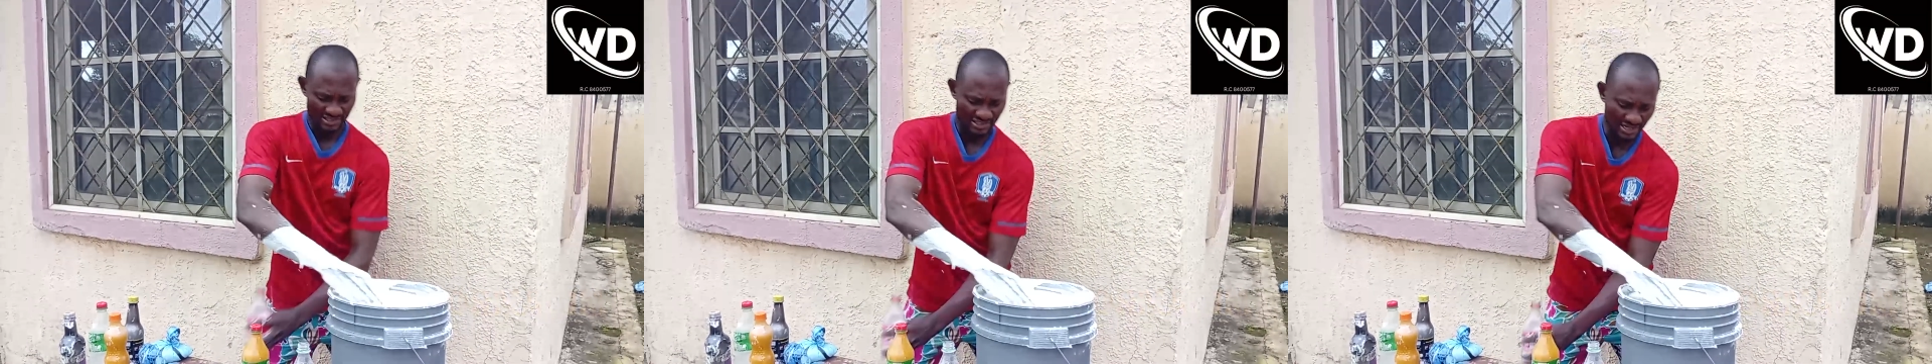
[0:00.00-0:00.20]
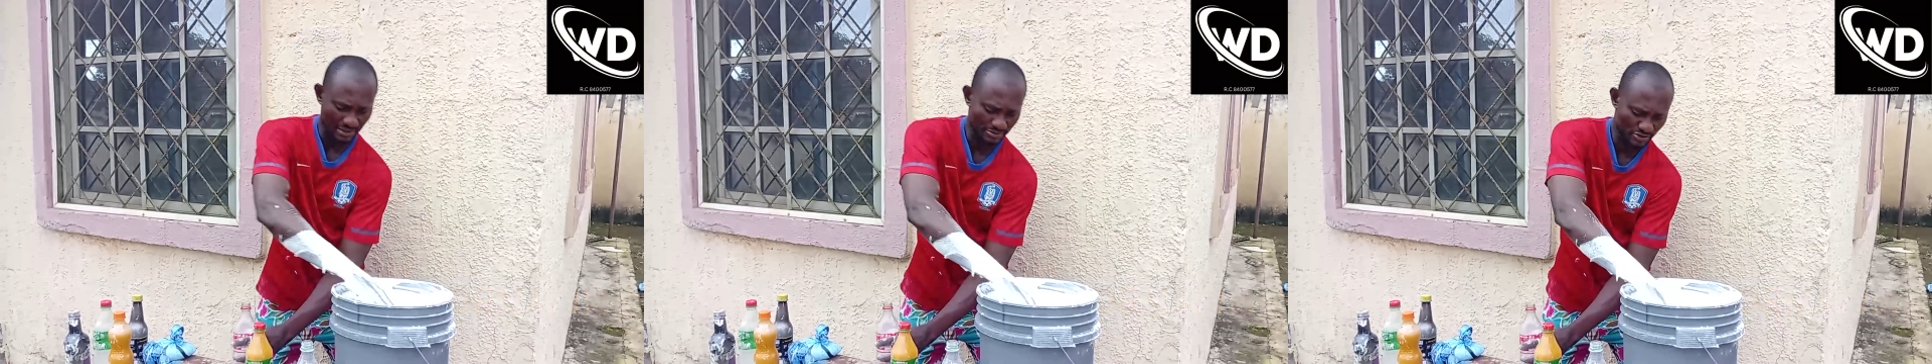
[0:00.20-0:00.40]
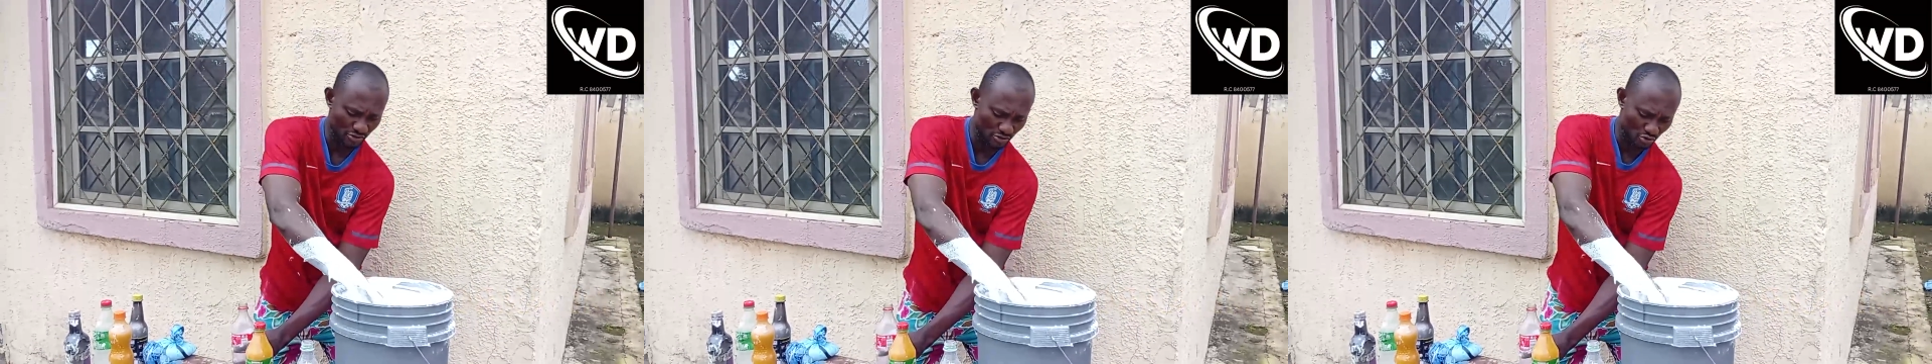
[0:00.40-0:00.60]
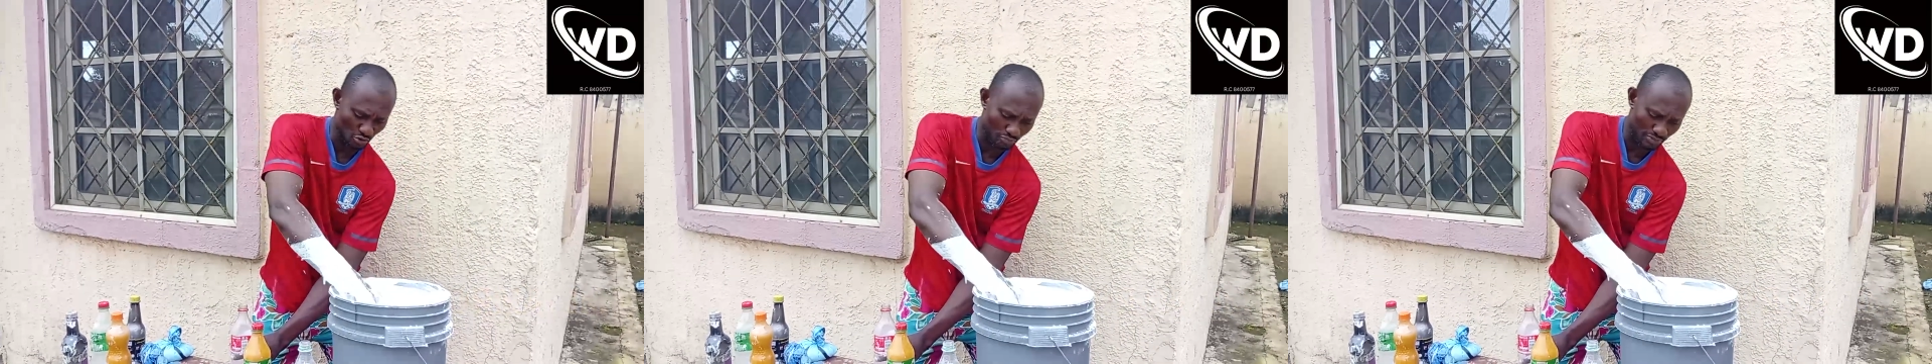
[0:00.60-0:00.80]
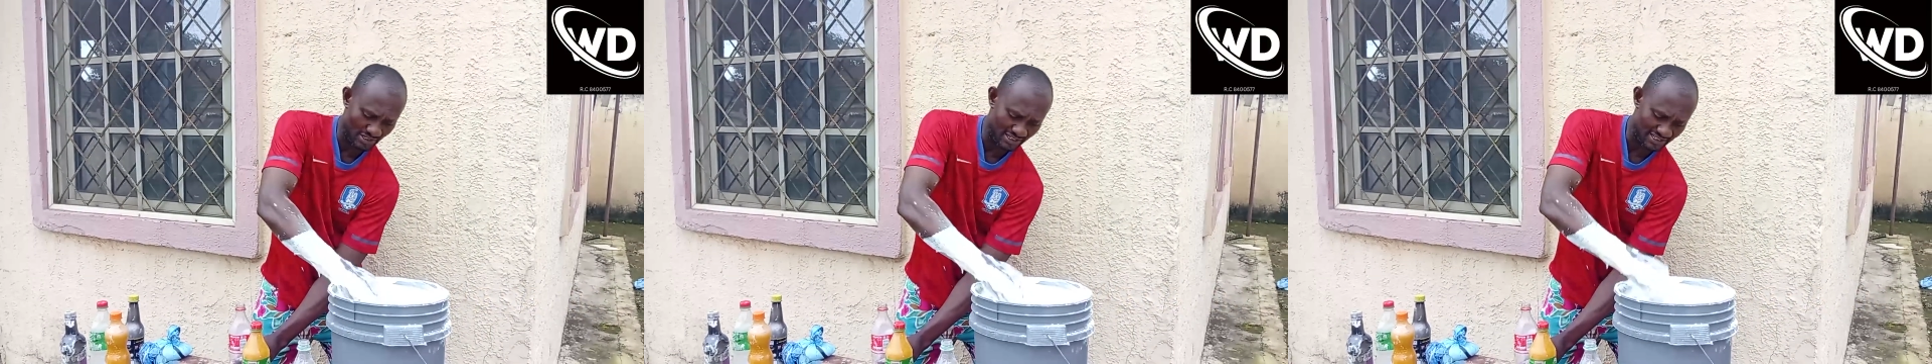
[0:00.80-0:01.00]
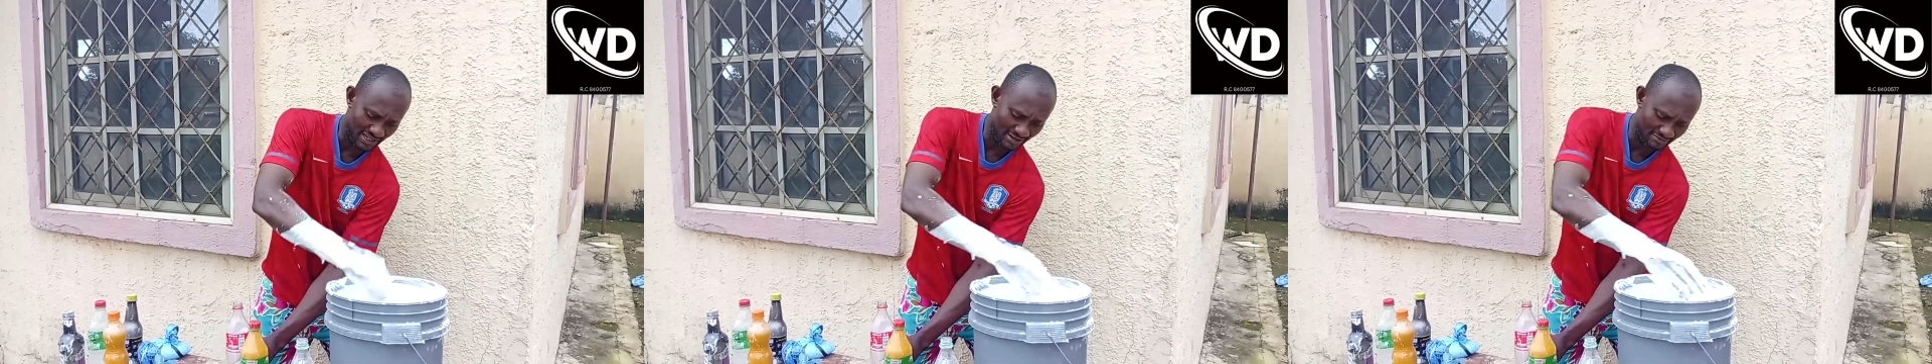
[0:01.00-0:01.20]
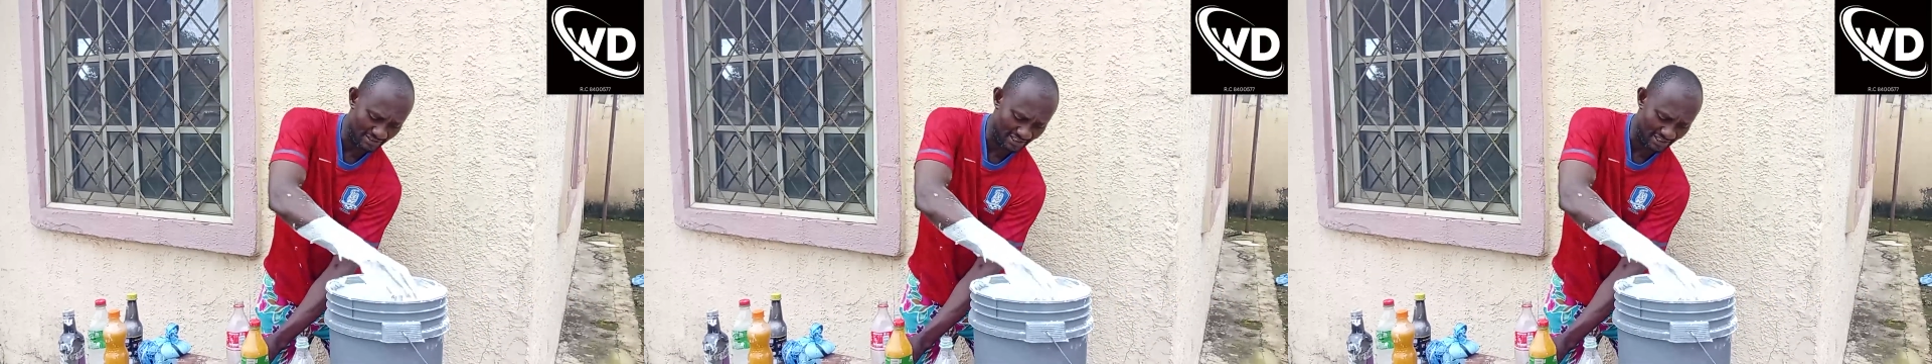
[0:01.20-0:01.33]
It helps you to preserve